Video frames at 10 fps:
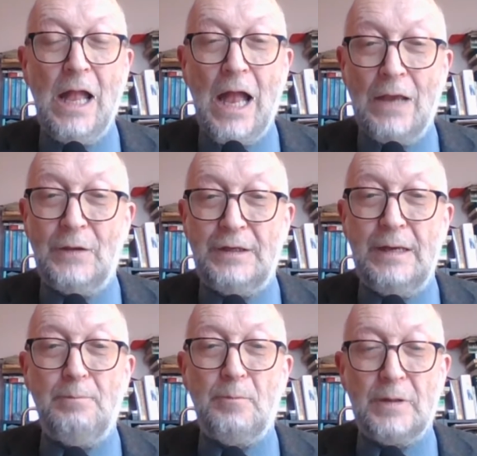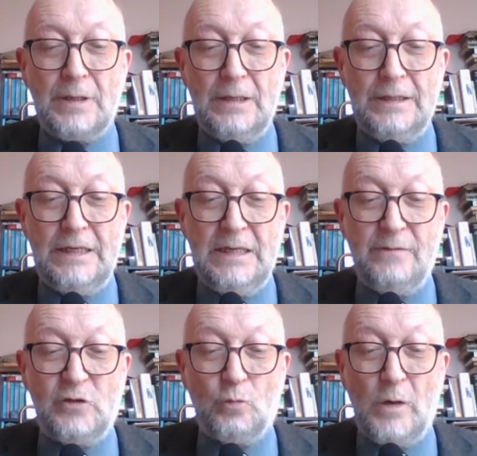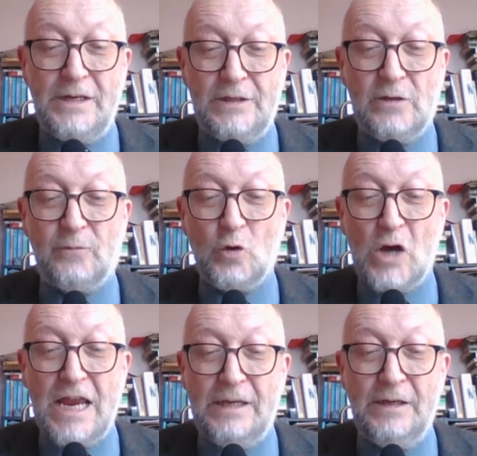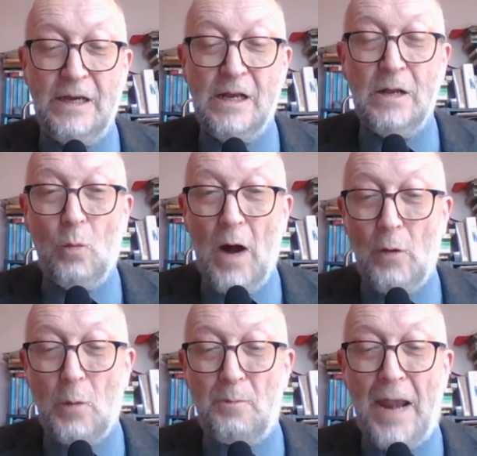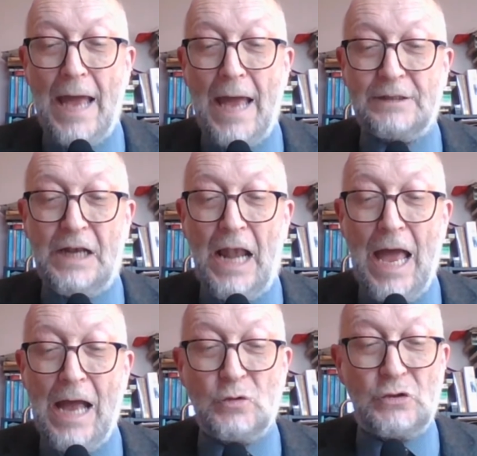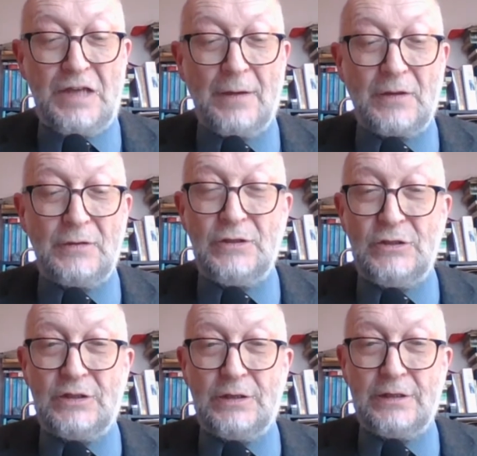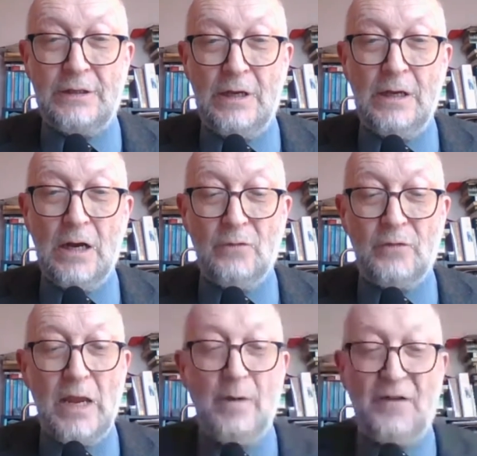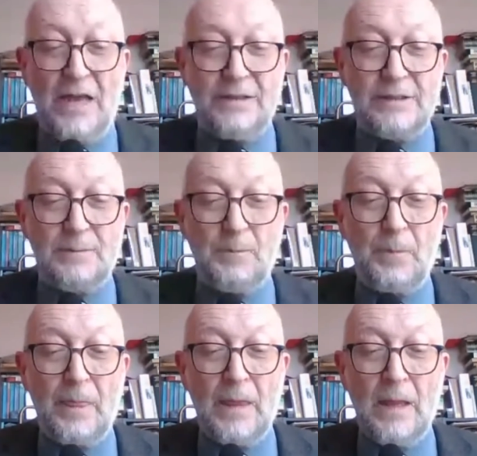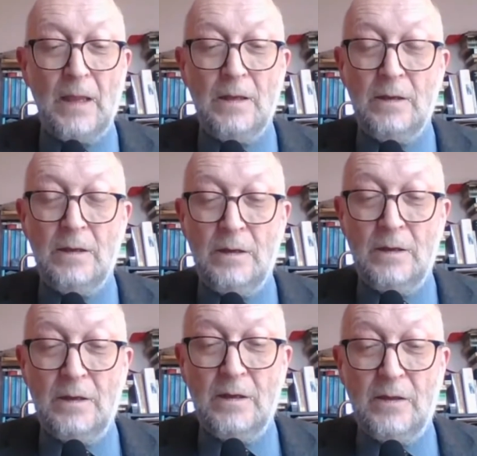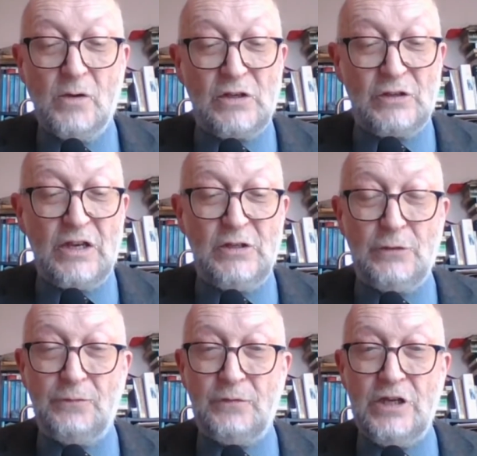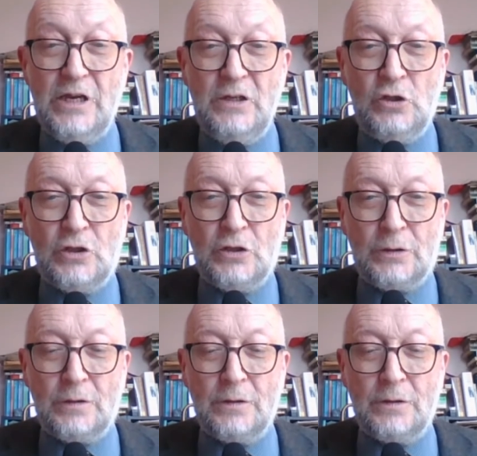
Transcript: and the limp leaves waited for rain, while the black clouds gathered distant over Himavant. There is a sense of tension,